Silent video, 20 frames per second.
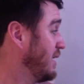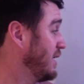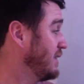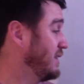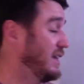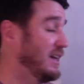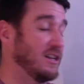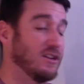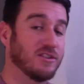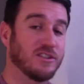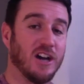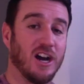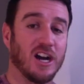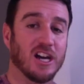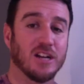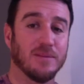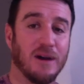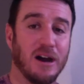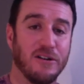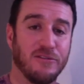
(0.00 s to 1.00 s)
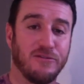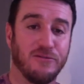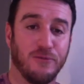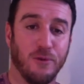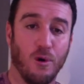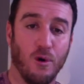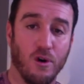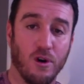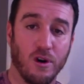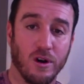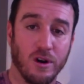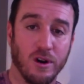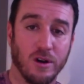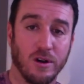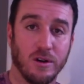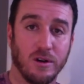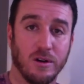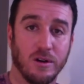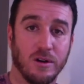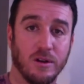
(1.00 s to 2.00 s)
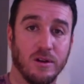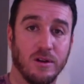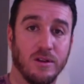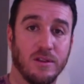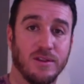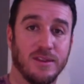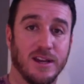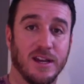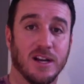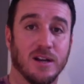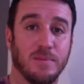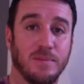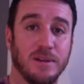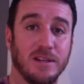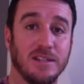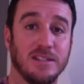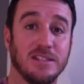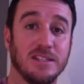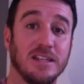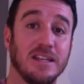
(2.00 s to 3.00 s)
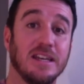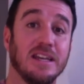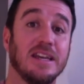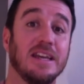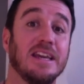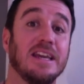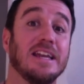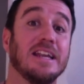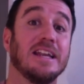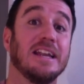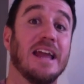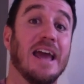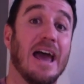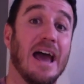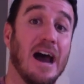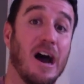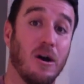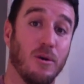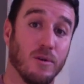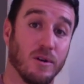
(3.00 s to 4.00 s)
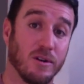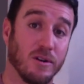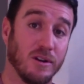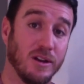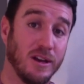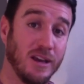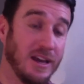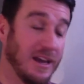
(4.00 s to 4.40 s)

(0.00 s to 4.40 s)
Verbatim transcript: Then you're talking about four therapies in an hour.